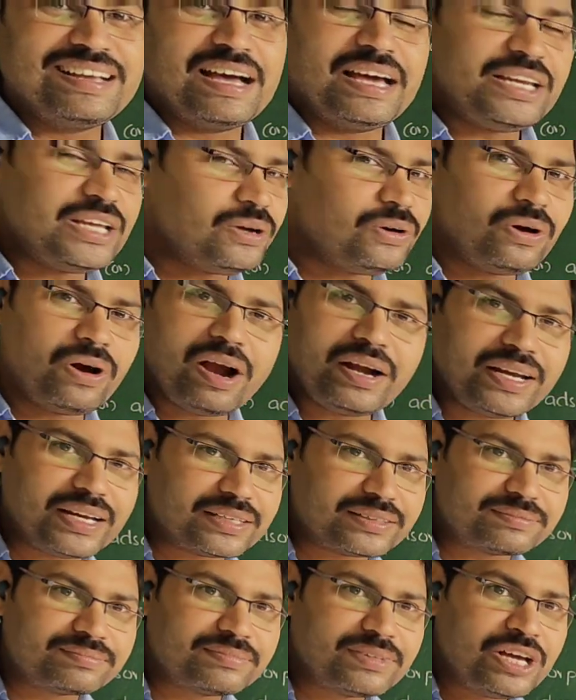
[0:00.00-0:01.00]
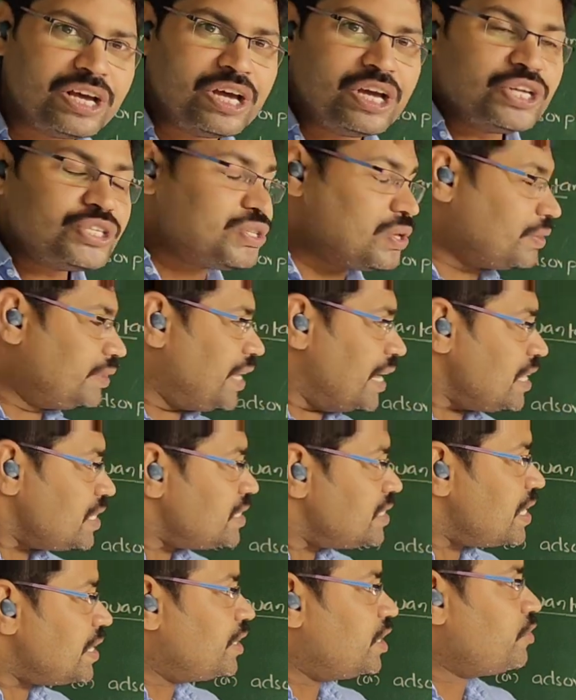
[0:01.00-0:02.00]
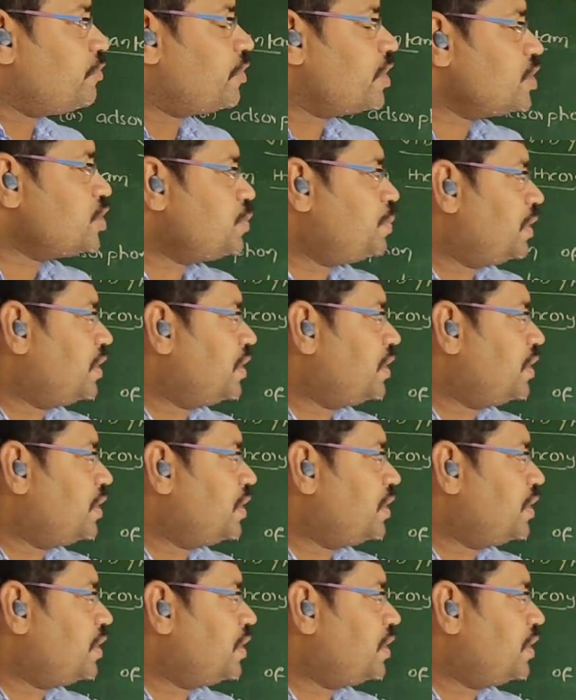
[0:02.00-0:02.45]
Have you got it? So that is the difference